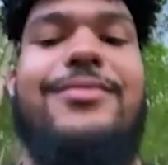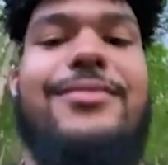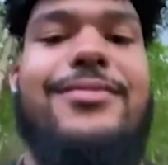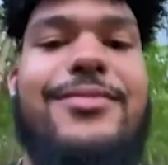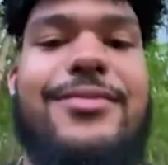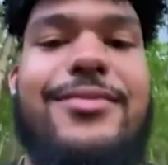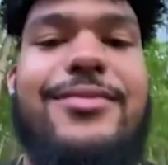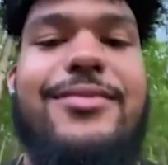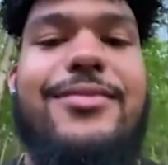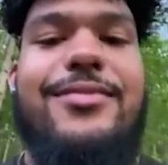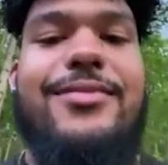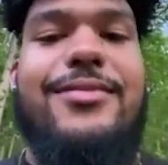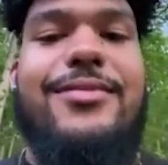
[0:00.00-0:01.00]
With your
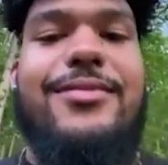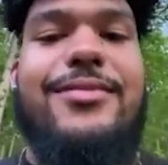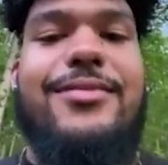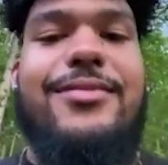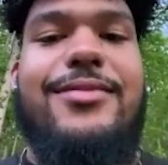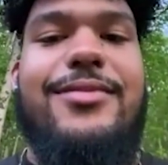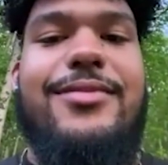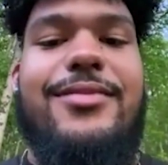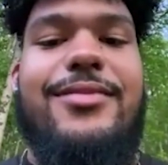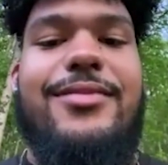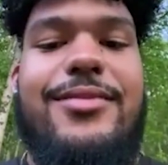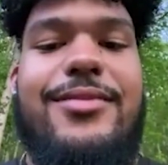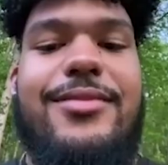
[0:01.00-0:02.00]
position
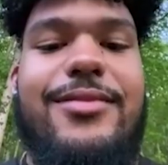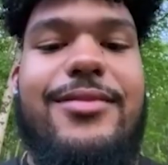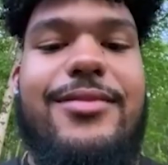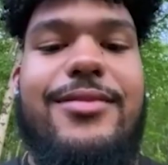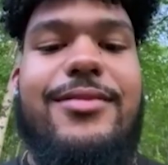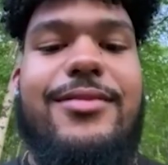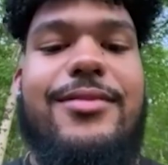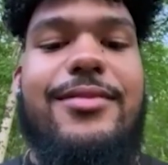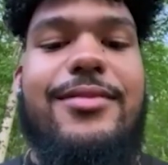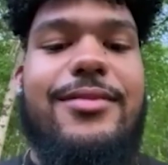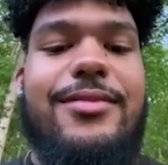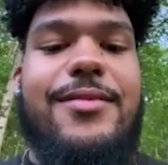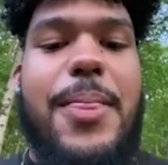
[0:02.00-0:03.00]
versatility, any
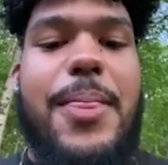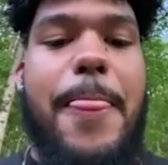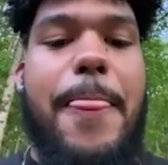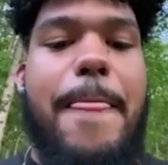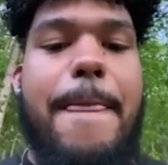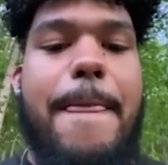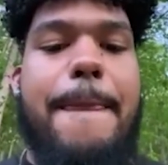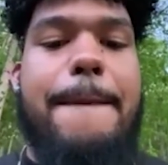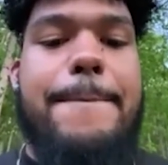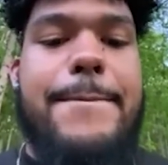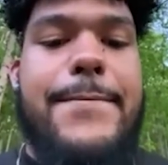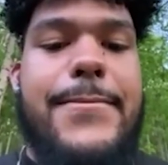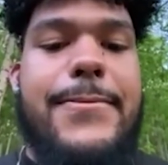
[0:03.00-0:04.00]
problems with playing the
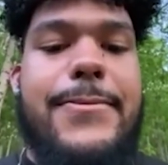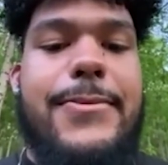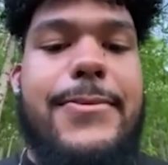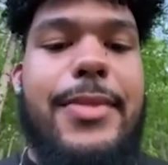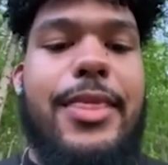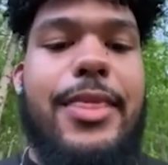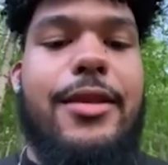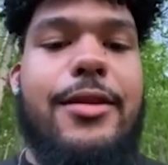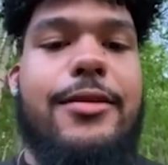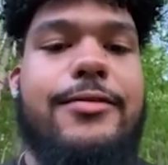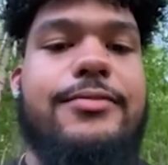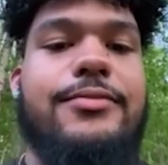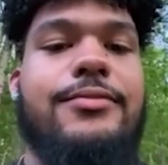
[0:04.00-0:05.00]
guard position instead of
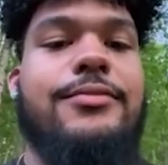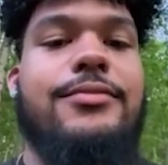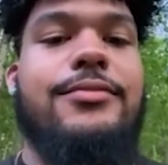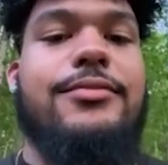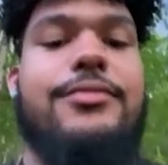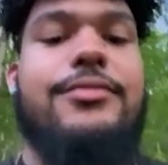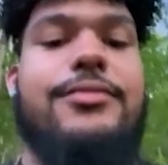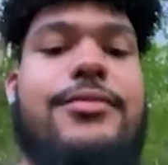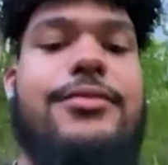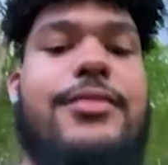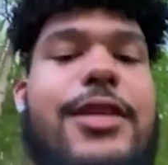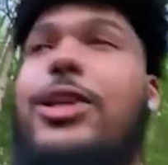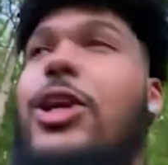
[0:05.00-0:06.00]
tackle
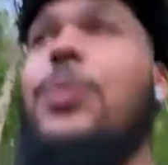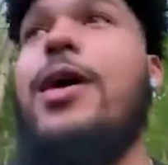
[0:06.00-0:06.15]
initially?